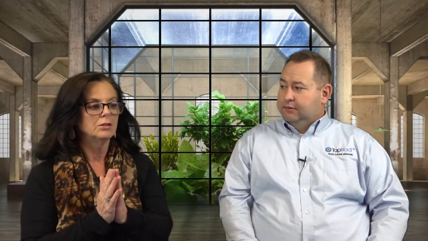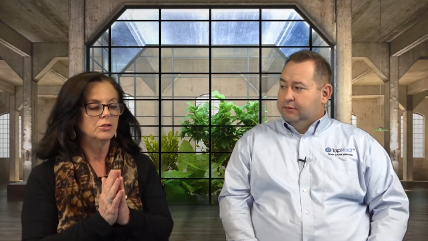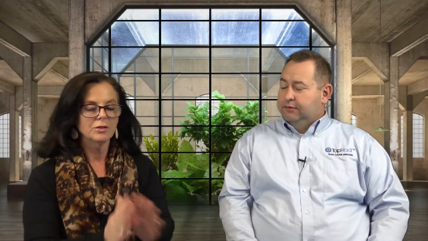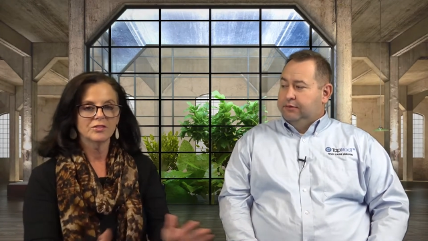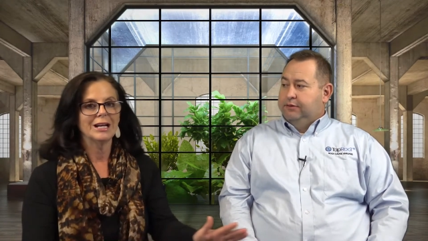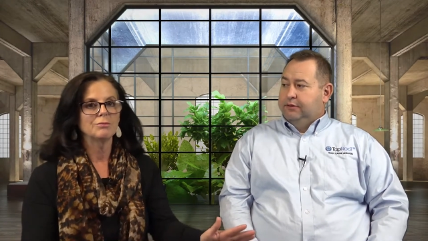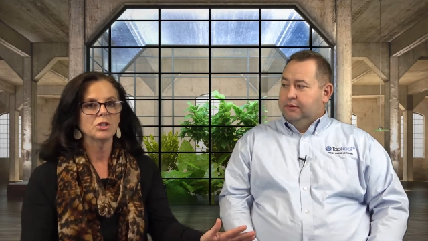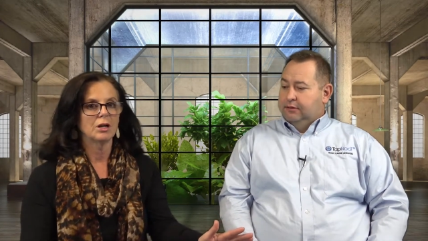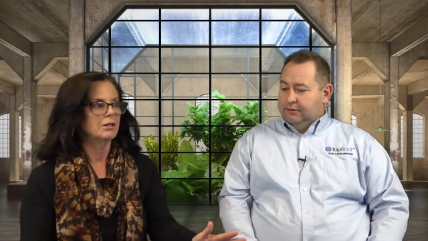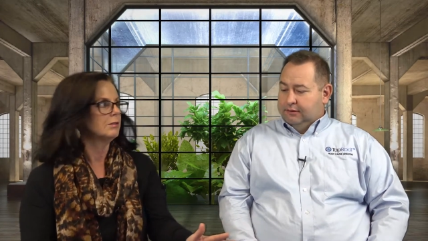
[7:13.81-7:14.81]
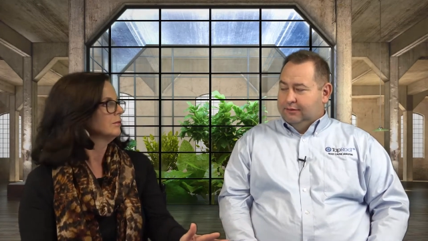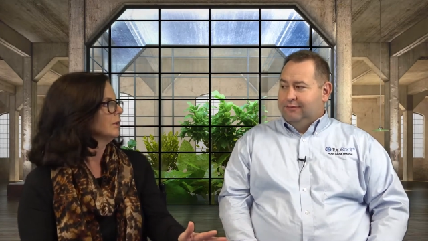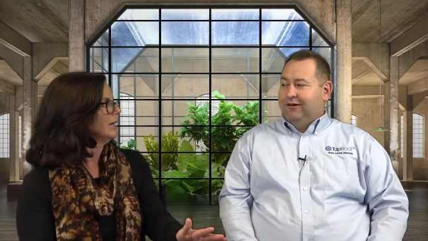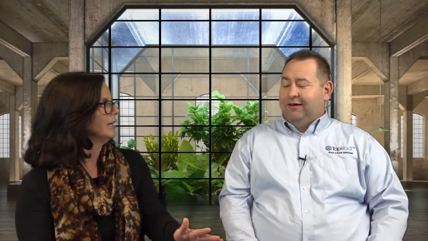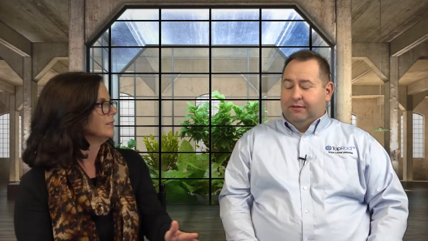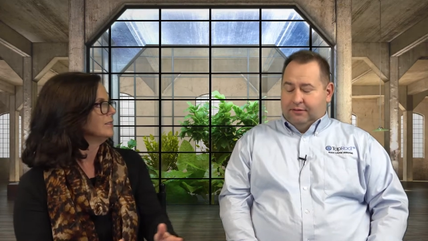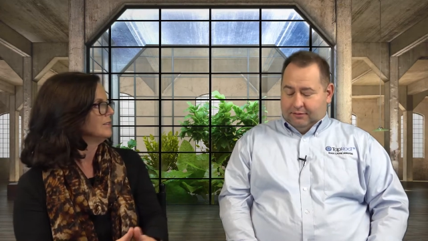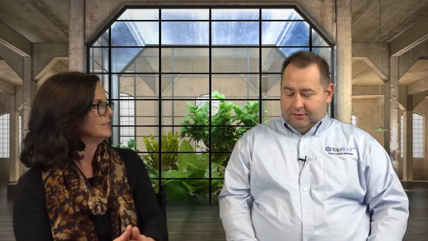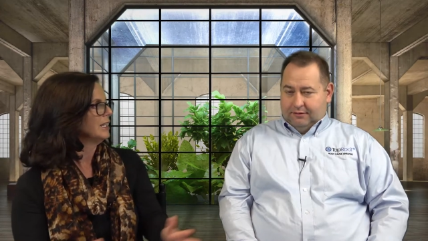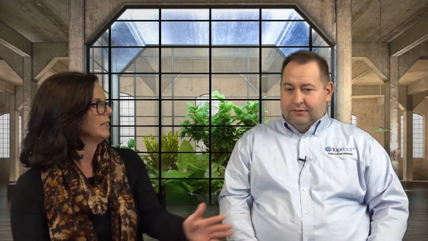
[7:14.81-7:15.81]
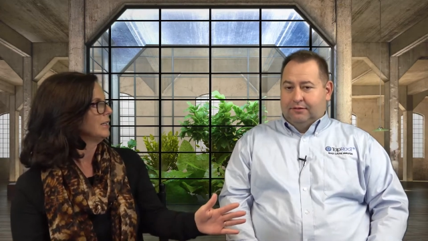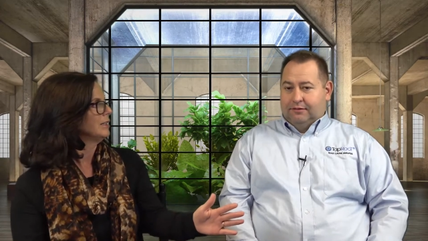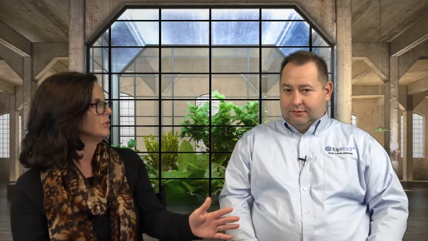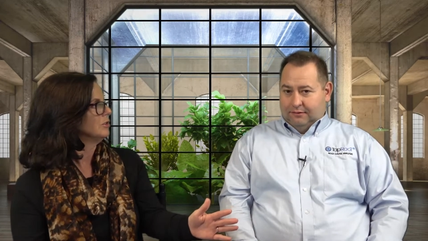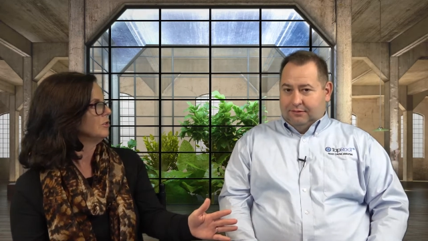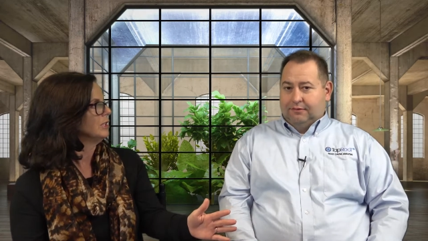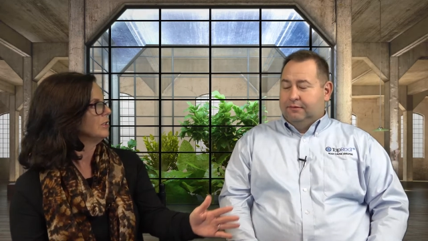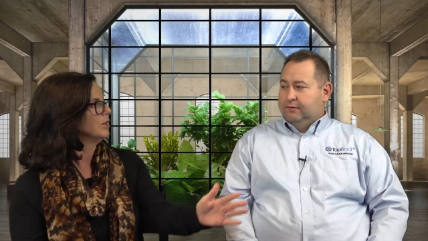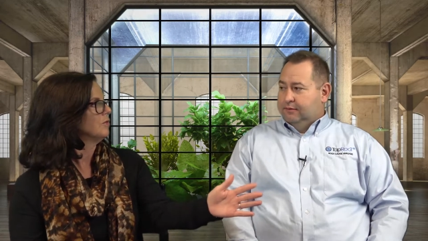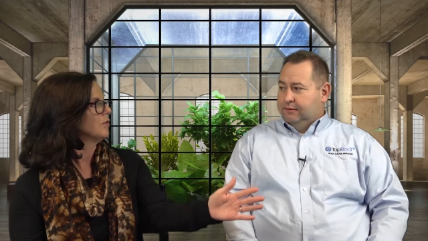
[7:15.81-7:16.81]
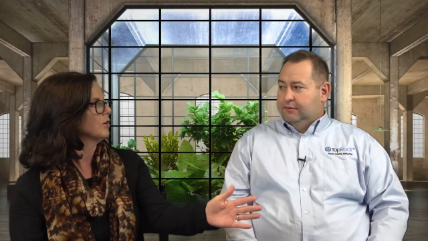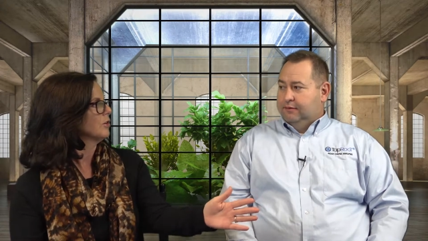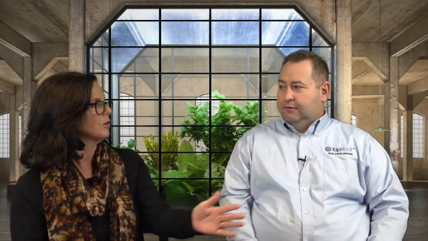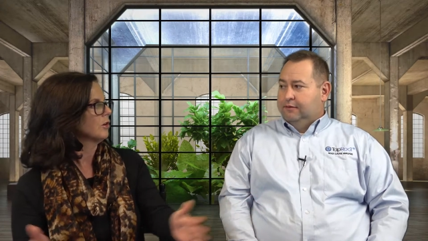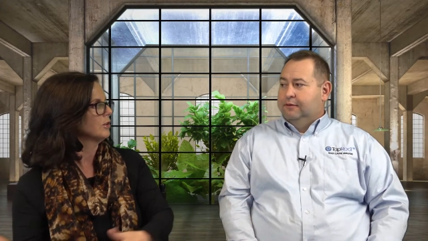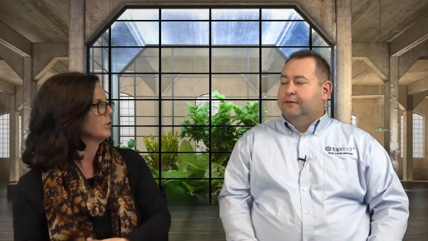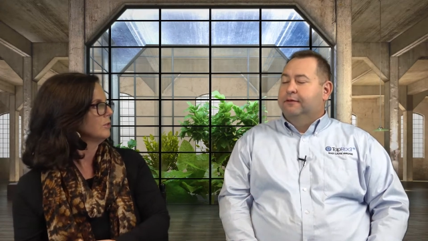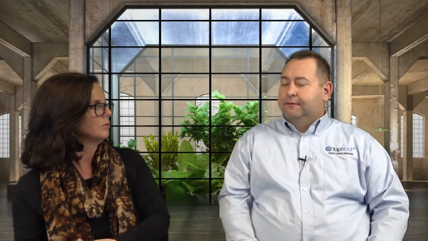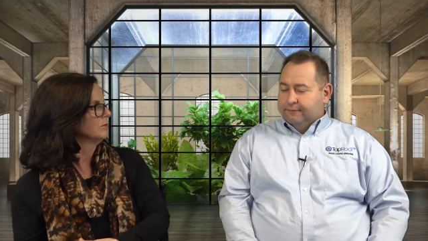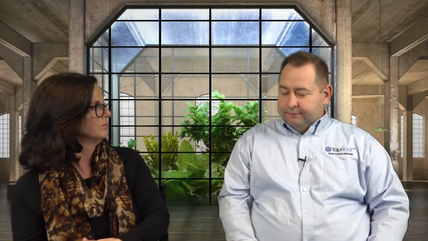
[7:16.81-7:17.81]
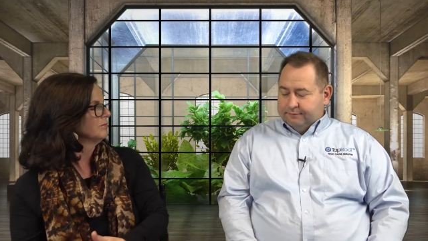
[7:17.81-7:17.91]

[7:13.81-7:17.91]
Speaker 1: Do a snap chart yep. and see do you need to go further or you